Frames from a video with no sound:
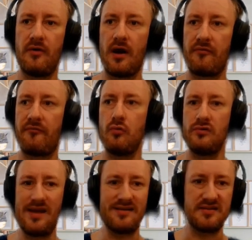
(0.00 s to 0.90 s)
full
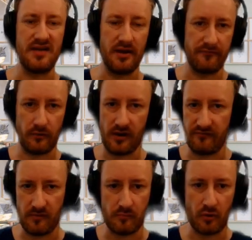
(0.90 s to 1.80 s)
data set for
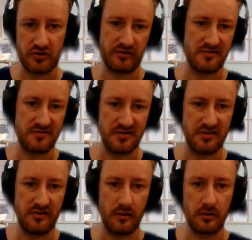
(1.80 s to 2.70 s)
every project that's
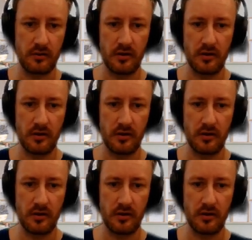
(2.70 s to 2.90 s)
listed there.